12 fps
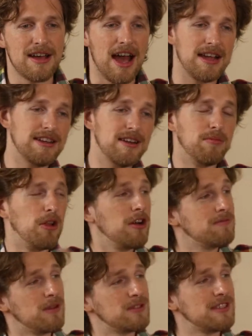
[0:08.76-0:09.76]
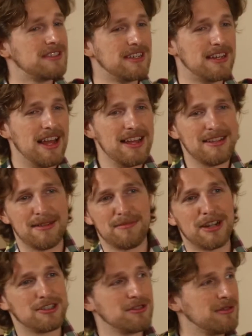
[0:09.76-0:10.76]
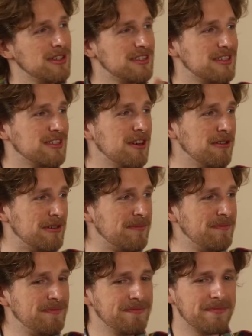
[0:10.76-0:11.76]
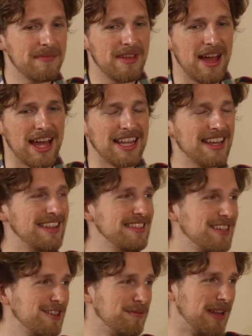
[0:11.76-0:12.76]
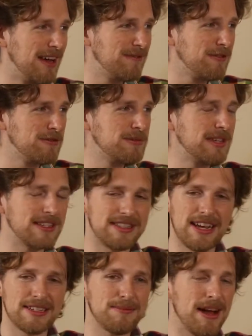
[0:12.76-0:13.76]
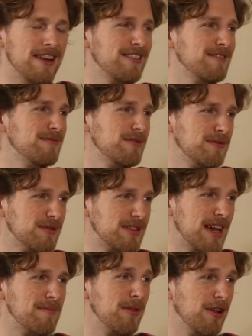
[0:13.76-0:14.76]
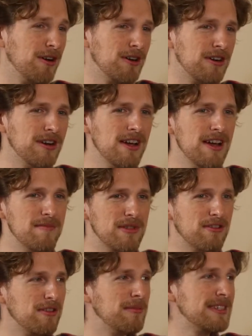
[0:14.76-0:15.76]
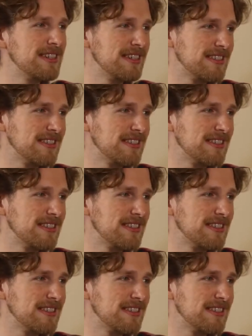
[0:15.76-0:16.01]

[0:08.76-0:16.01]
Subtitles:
did a blog post and said, hey, I'm not sure where this is going. I like these other platforms like Text Pattern, Movable Type, Blogger, but they're all missing